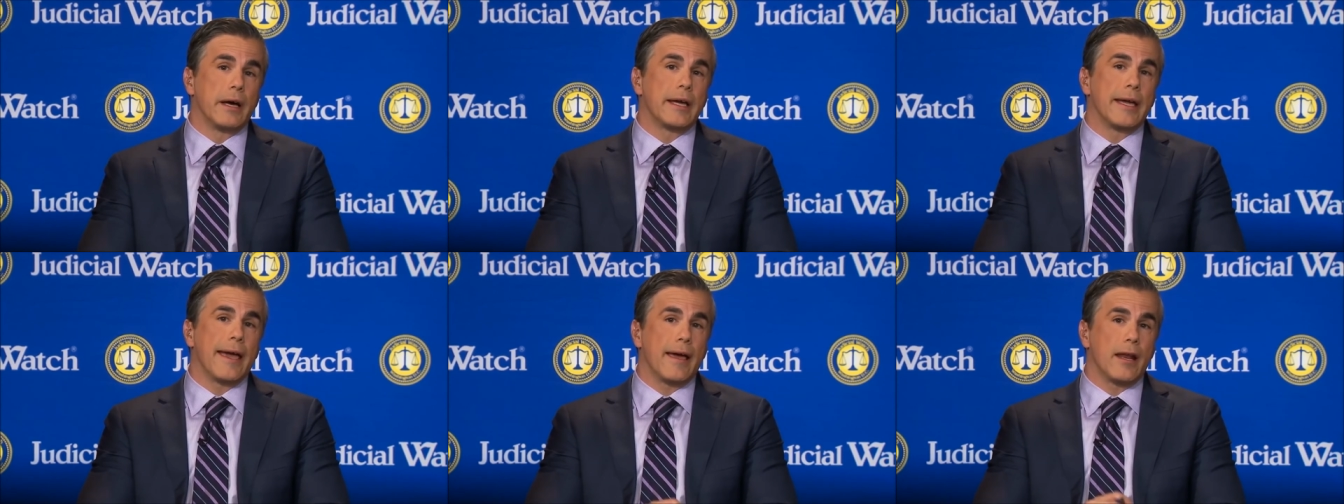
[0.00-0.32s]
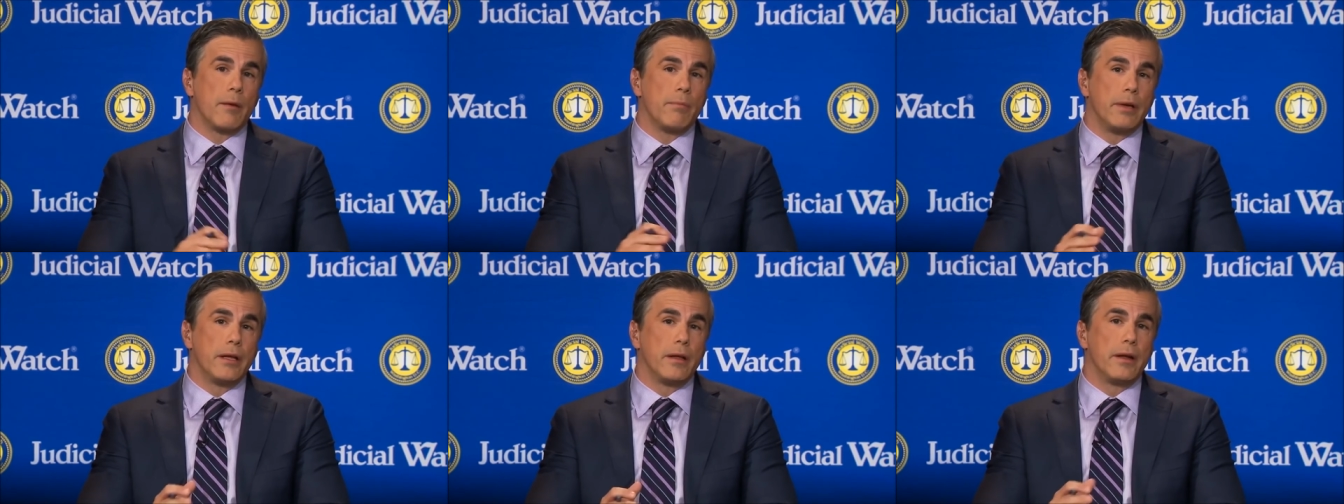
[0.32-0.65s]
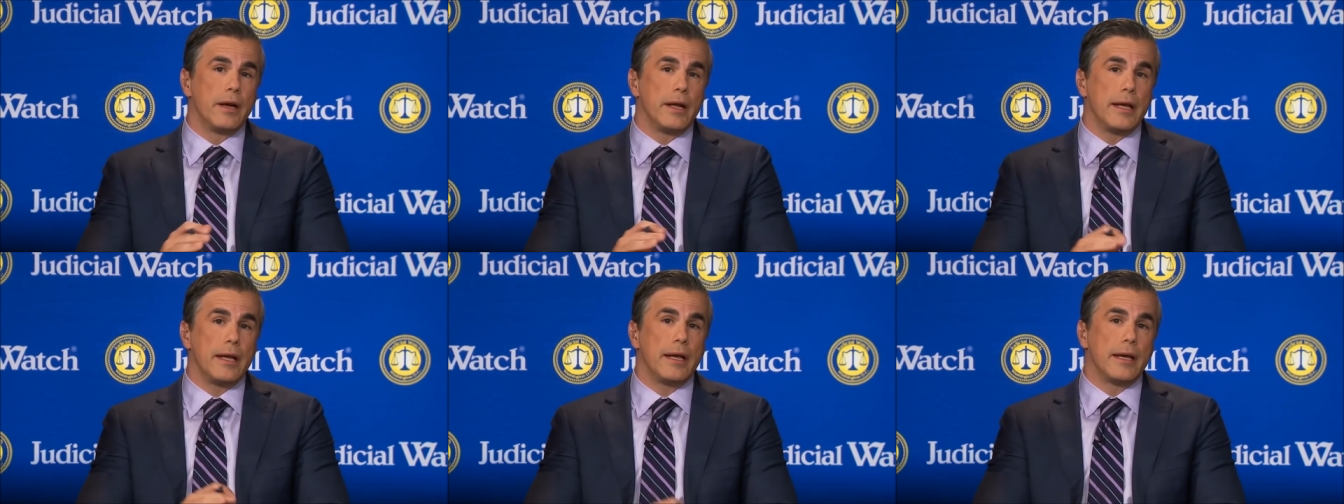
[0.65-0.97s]

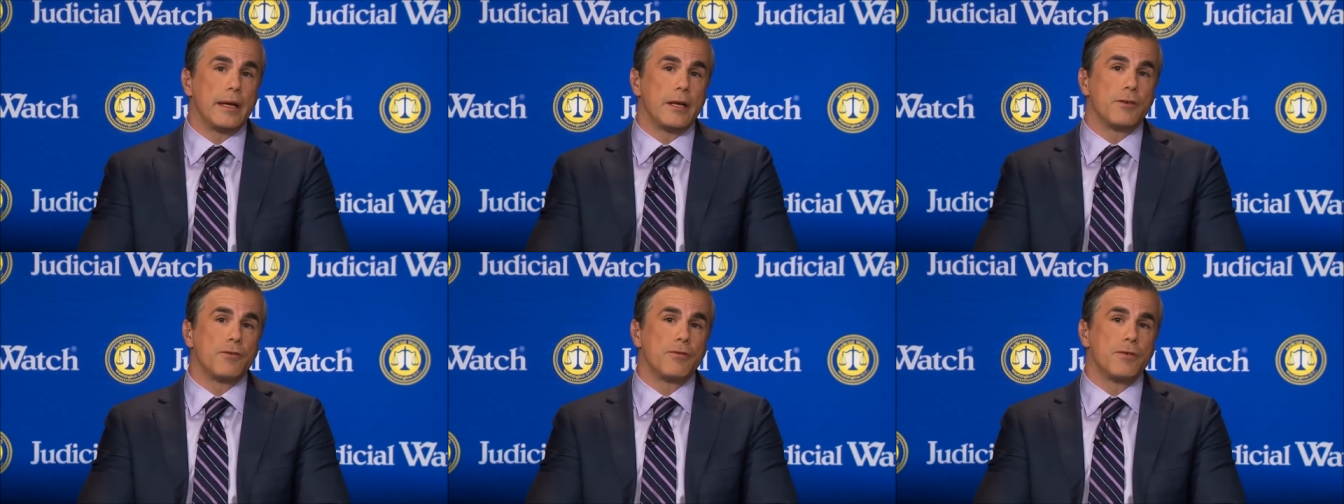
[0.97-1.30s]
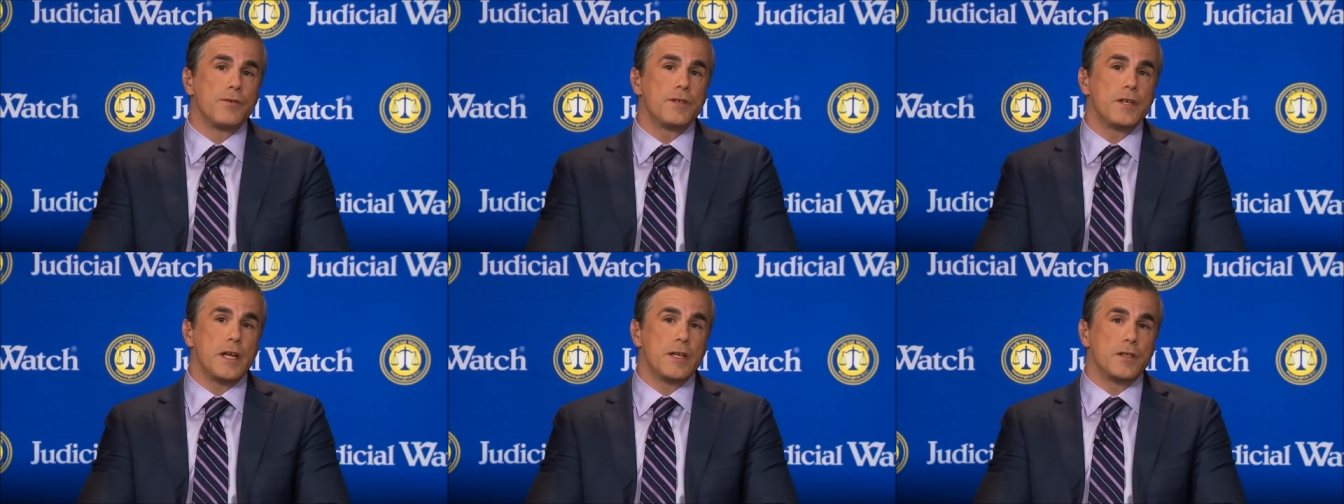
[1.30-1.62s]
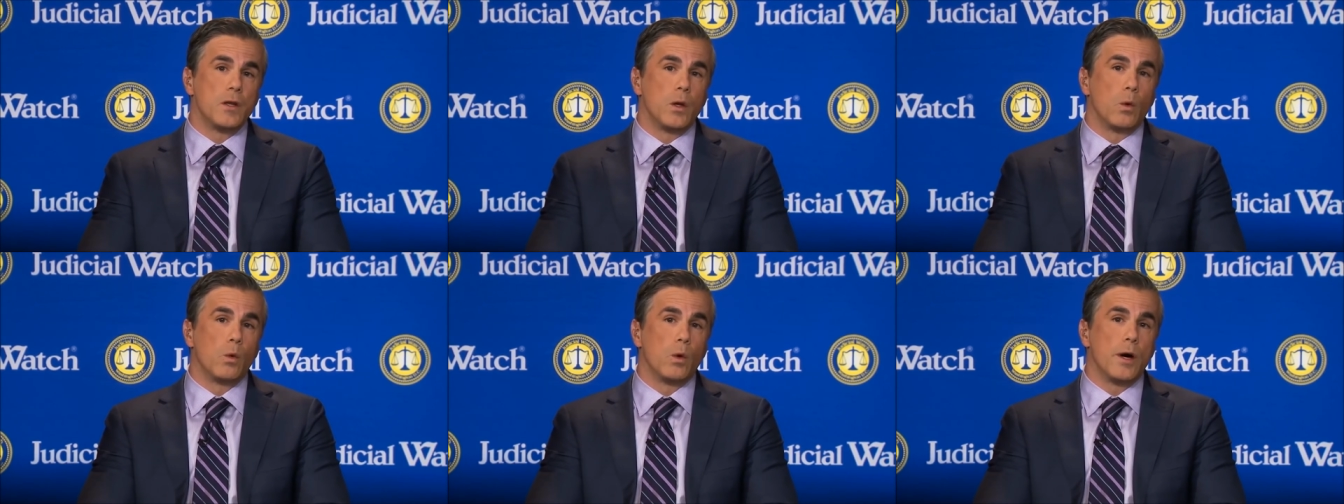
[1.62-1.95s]
accountability in a true
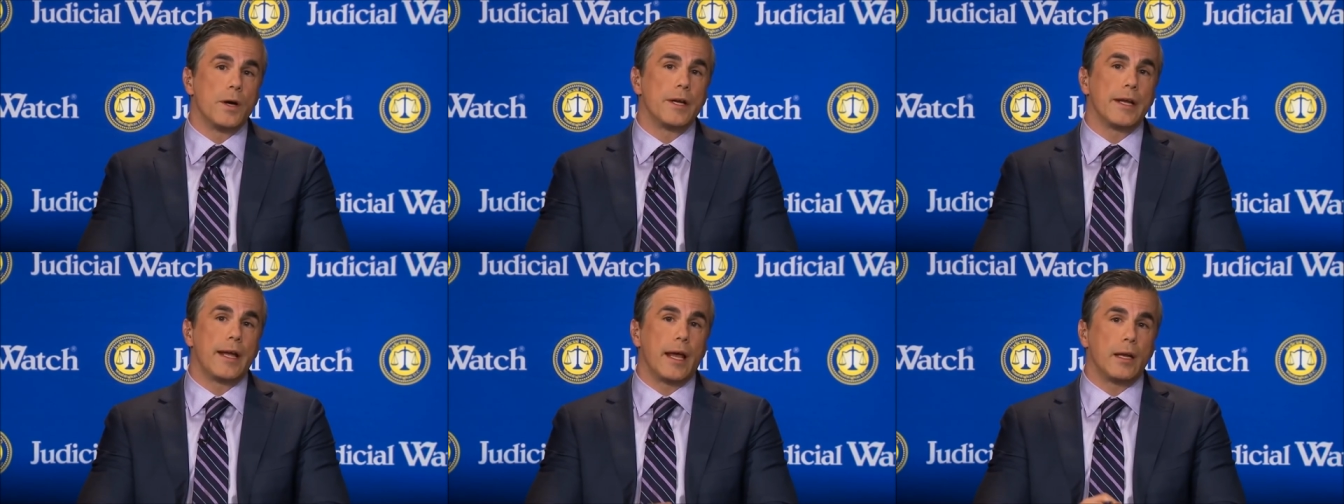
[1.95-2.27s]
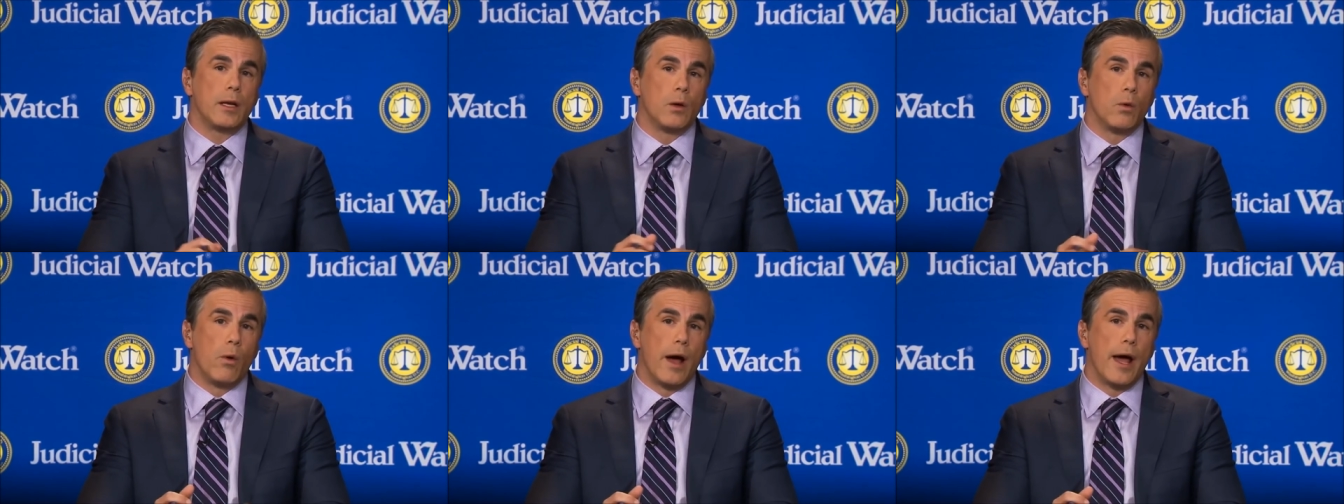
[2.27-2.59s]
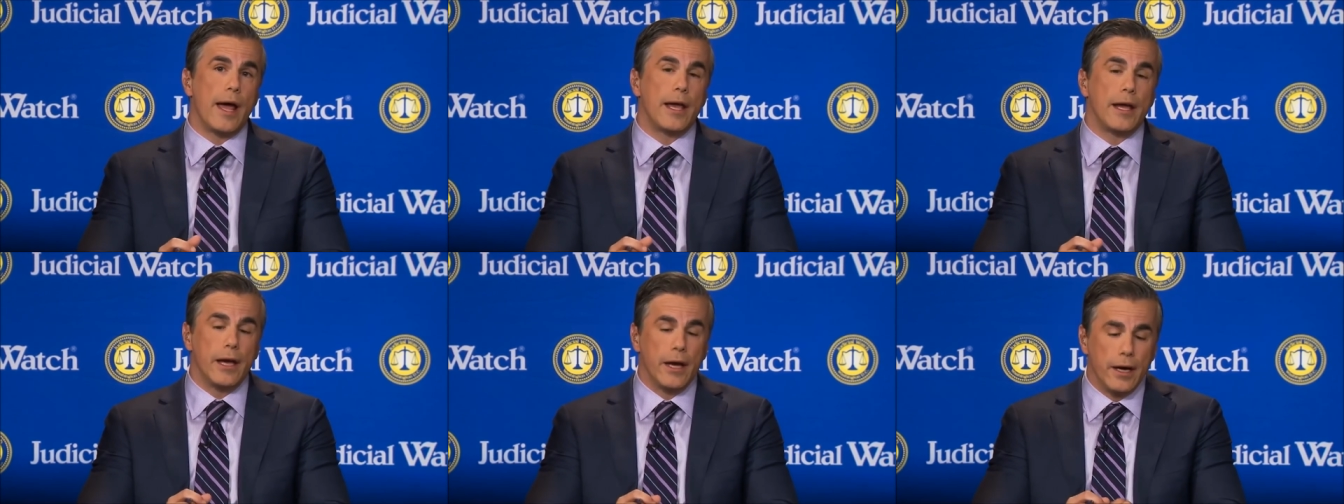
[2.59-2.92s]
sense of the word to get in the
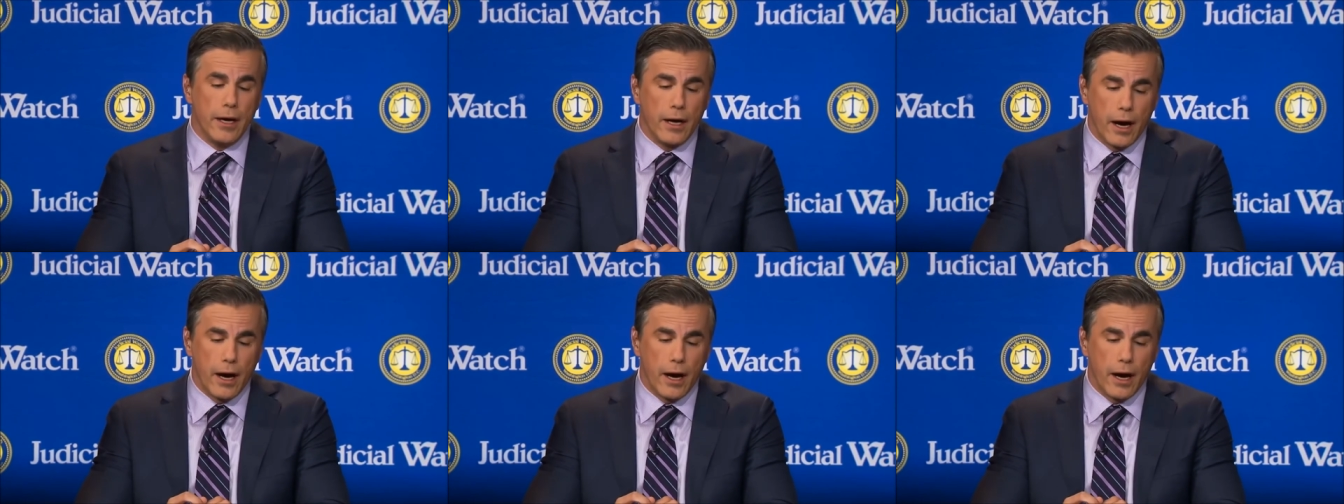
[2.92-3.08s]
way